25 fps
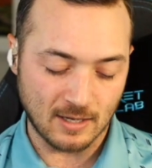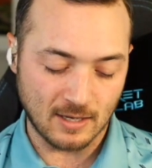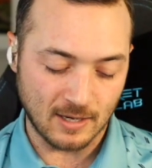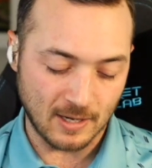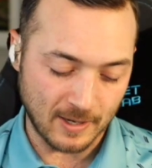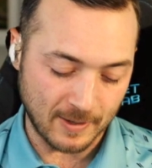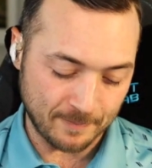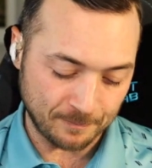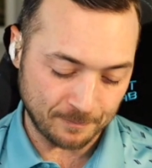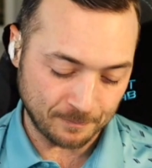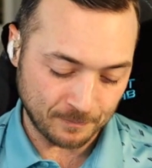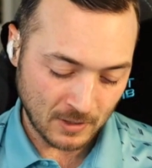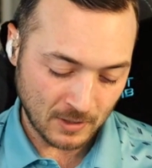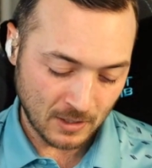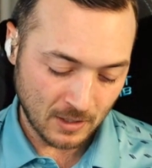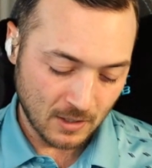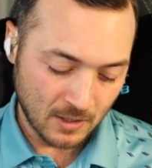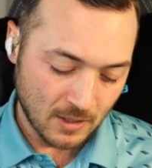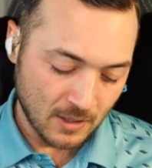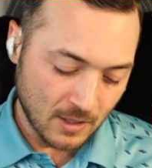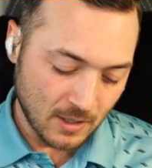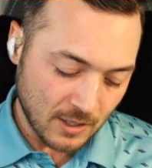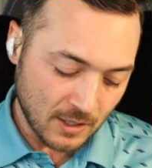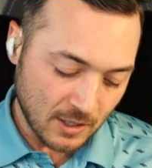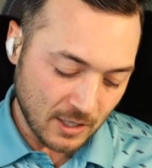Um,
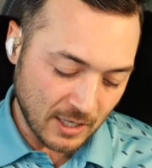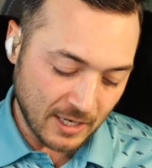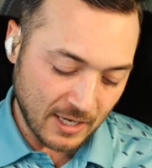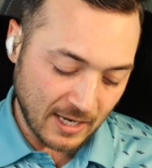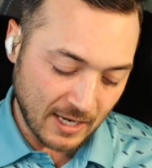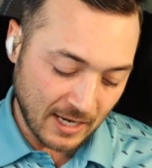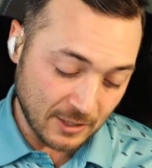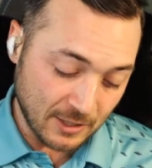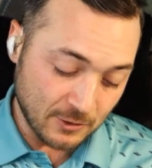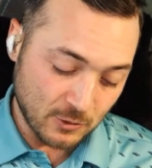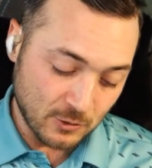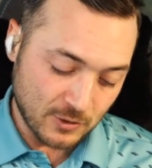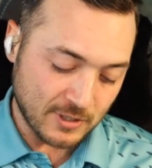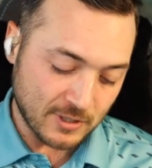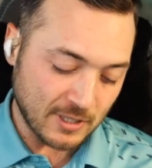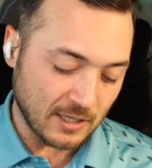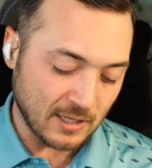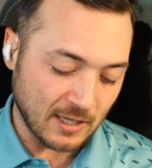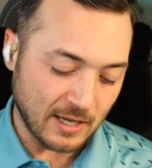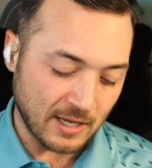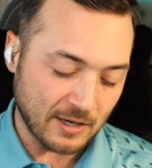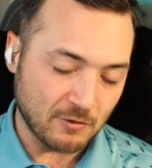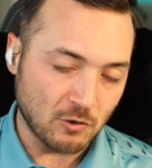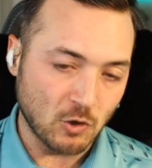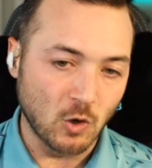and, and I do set
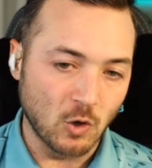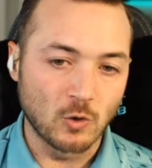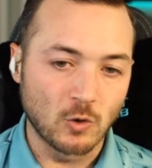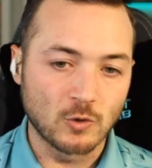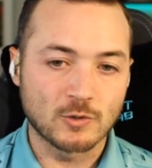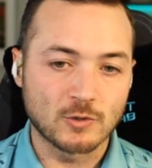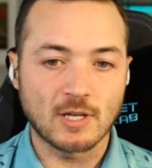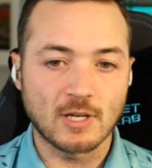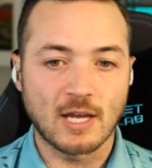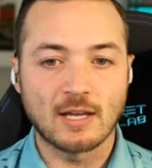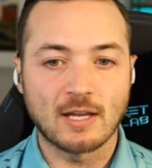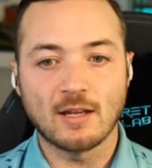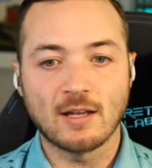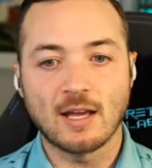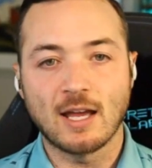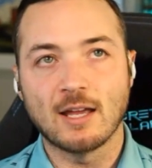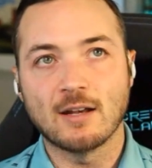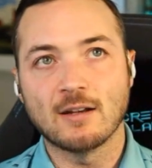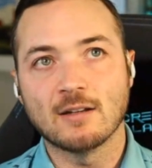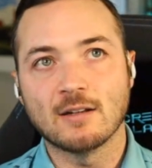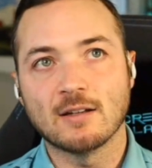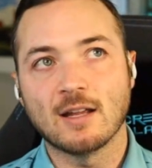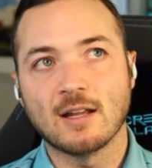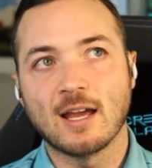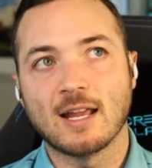a lot of goals, and
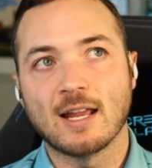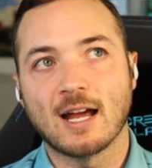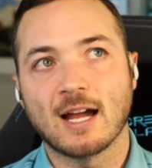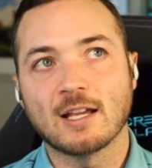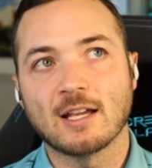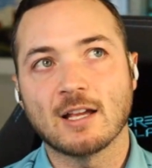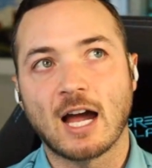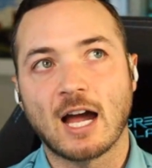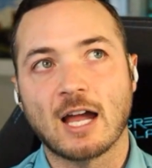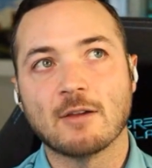and and I,